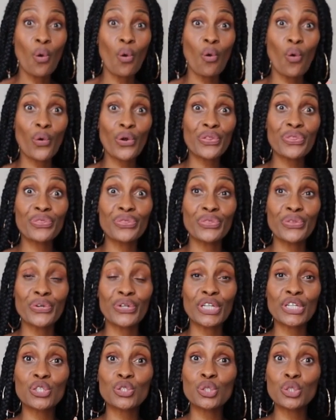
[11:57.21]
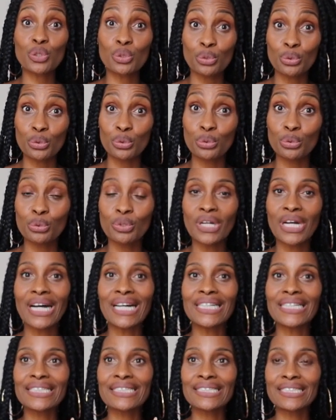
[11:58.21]
or 32
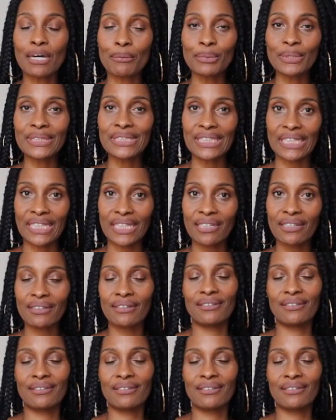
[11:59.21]
double d